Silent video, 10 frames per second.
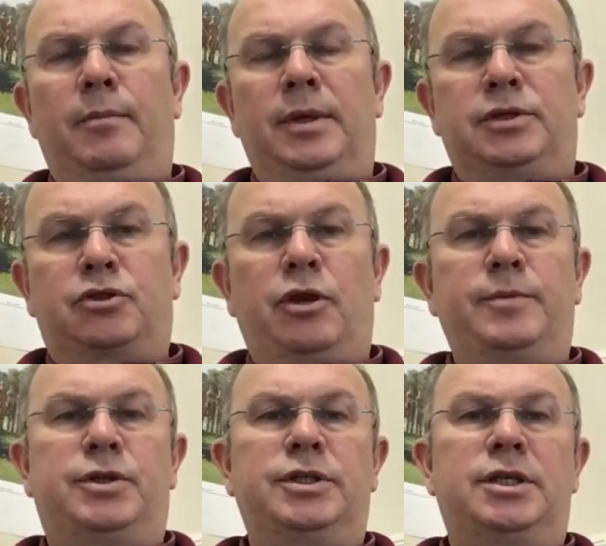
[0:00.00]

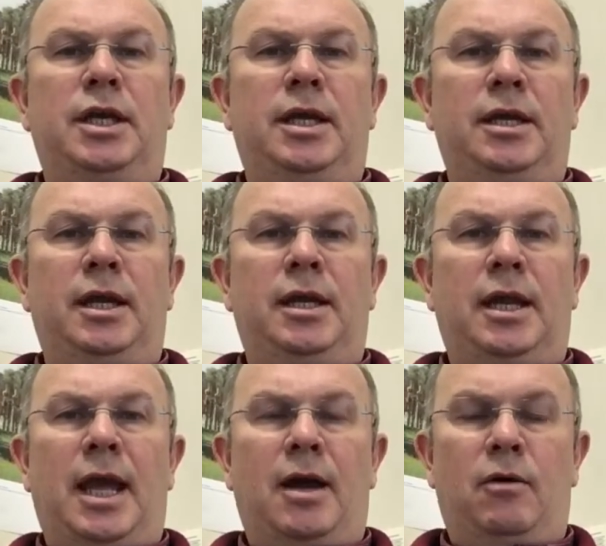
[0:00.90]
scriptures in
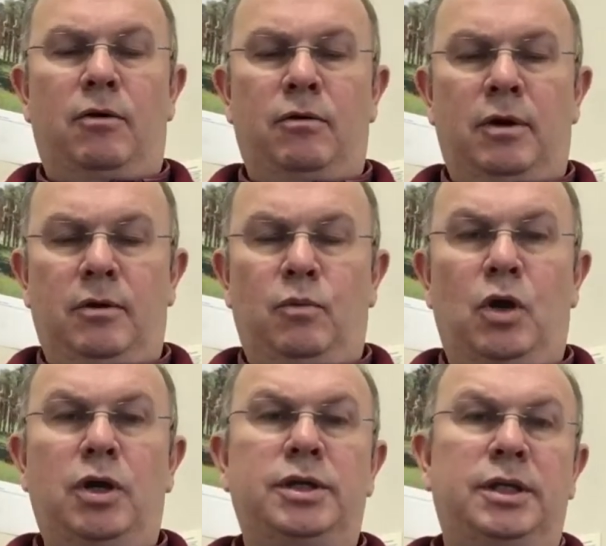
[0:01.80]
our
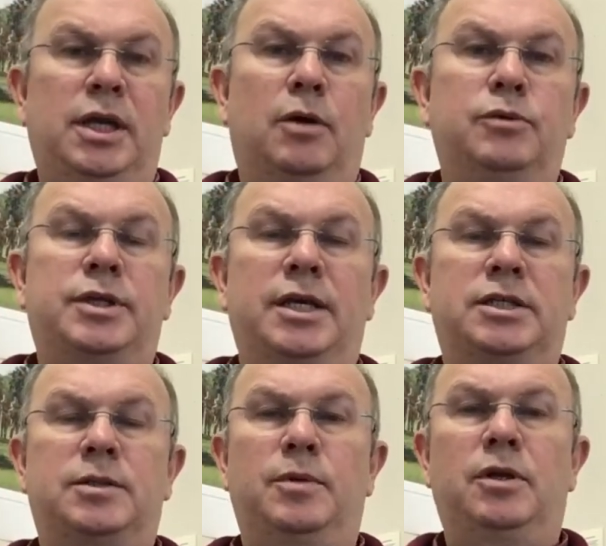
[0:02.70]
word in the Old
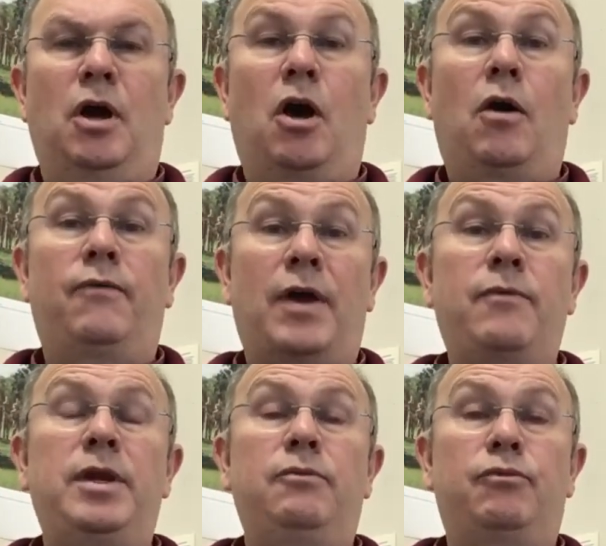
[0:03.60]
Testament are
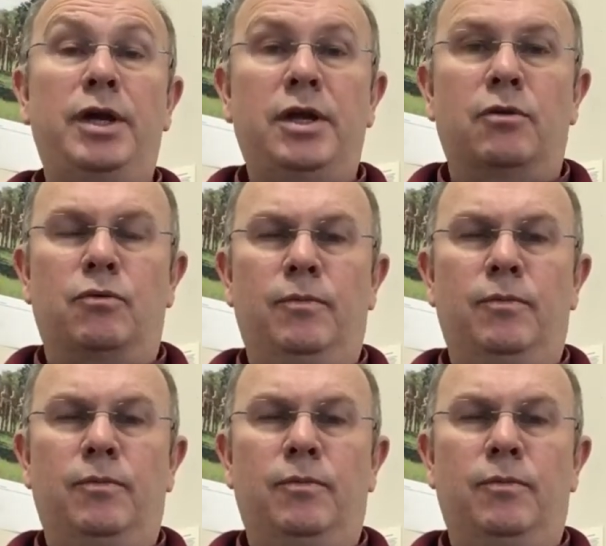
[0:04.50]
very real.